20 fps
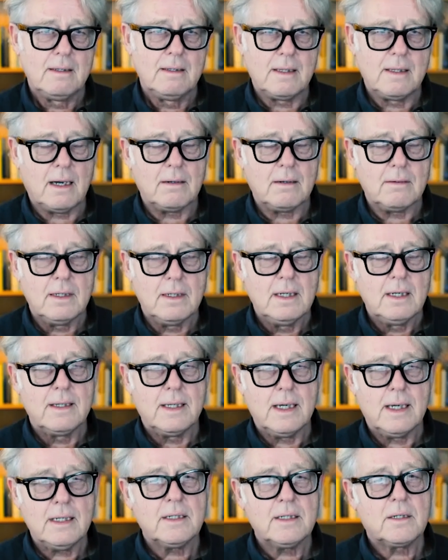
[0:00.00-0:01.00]
now
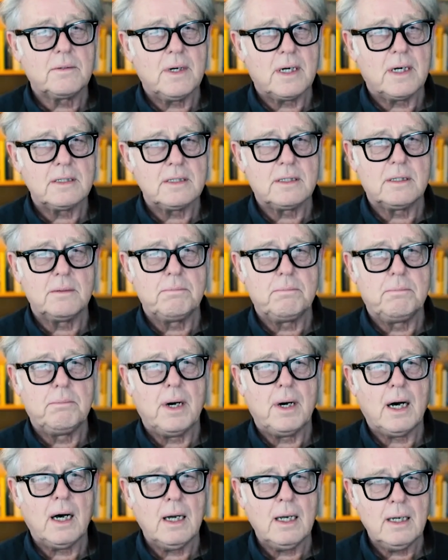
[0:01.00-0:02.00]
that requires the
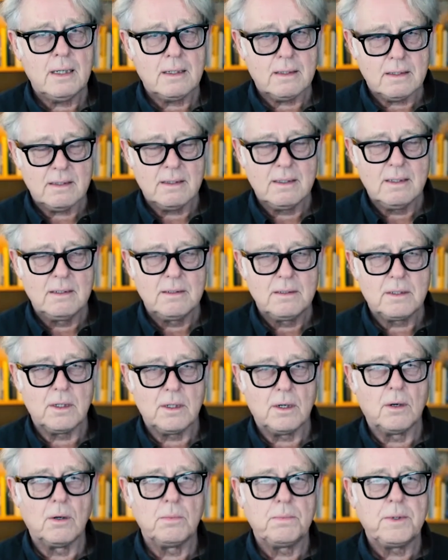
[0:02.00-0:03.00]
buyer to
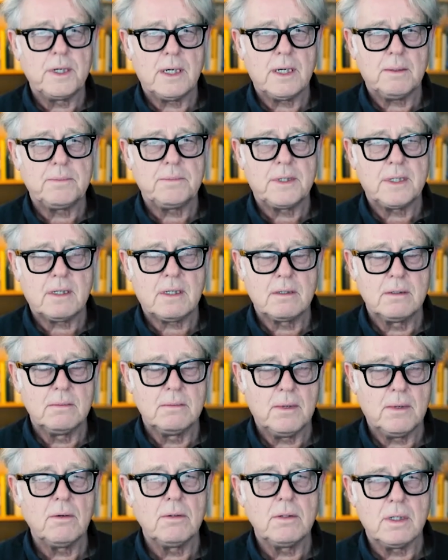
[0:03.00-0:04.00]
open up the
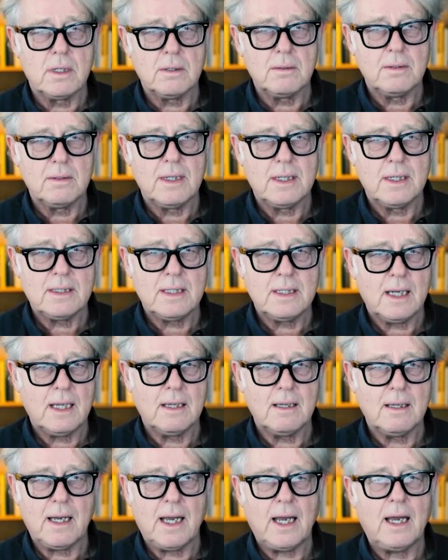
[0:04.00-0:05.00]
kimono and
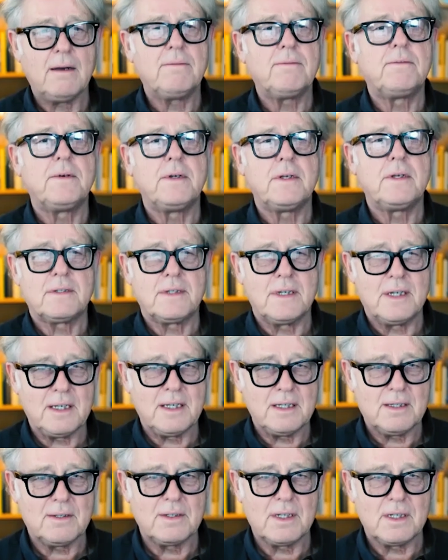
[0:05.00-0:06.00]
tell everything
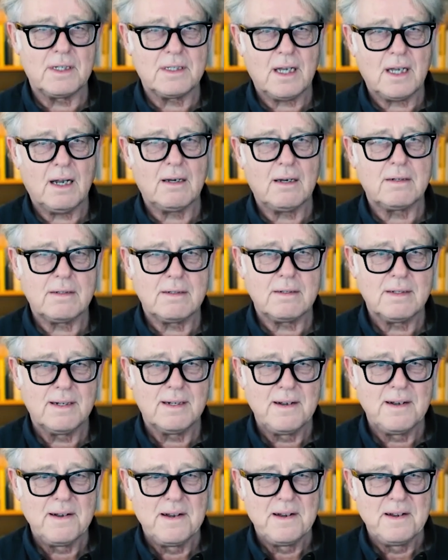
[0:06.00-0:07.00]
to the seller,
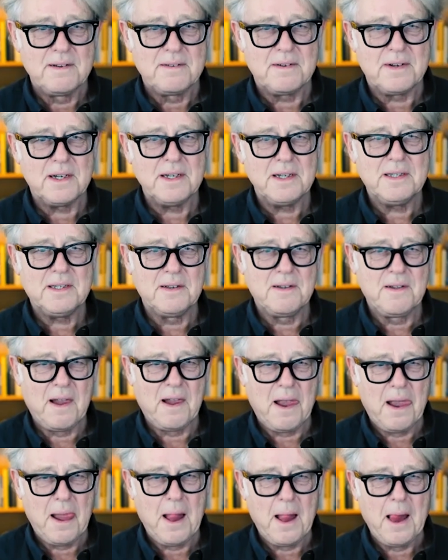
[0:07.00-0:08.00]
right?
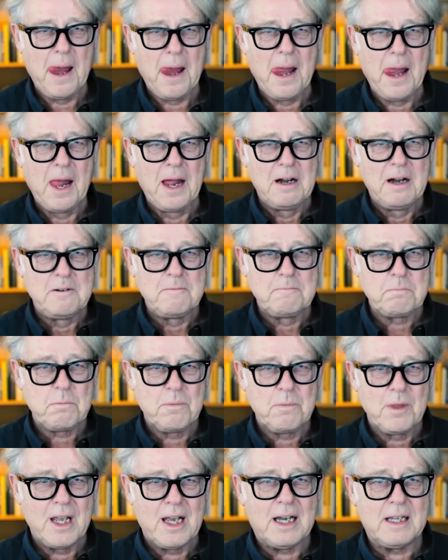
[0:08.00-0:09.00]
Yep.
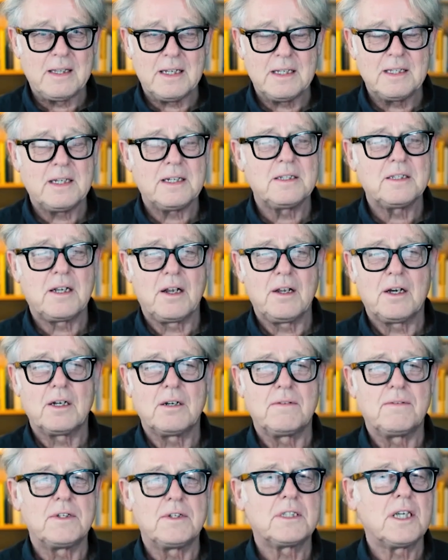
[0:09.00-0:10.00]
And then there's a lot
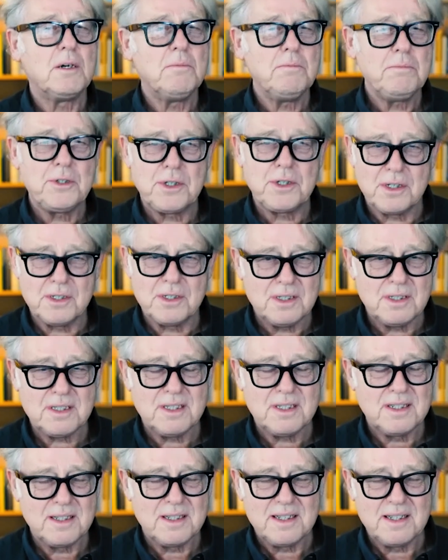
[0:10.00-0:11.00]
of
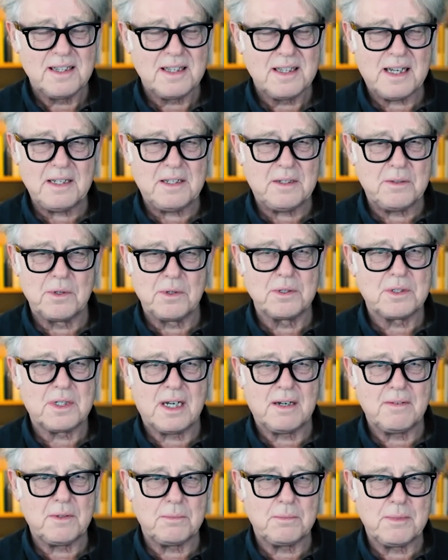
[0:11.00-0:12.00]
assumptions that you also
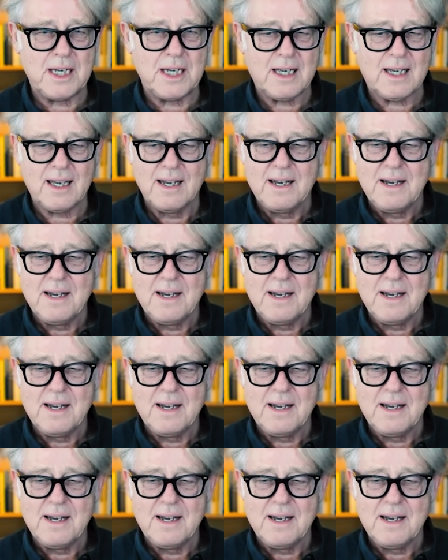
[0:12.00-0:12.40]
have to make.